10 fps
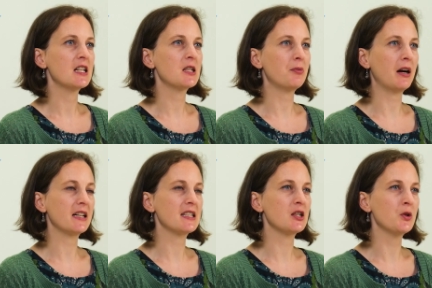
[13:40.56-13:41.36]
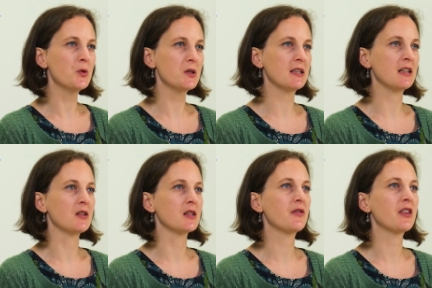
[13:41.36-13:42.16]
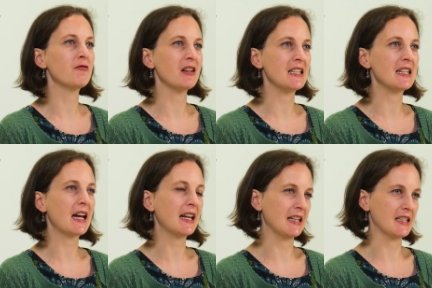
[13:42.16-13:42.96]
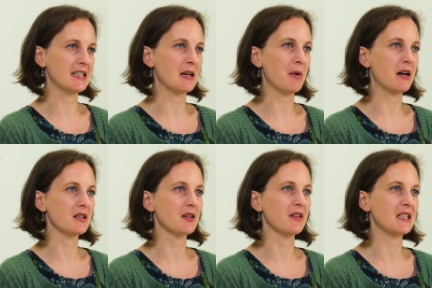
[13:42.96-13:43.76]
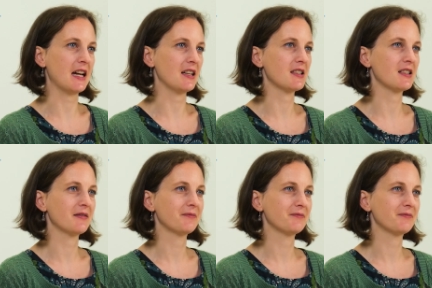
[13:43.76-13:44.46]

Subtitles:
to practice your skills for the reading and listening parts of the test.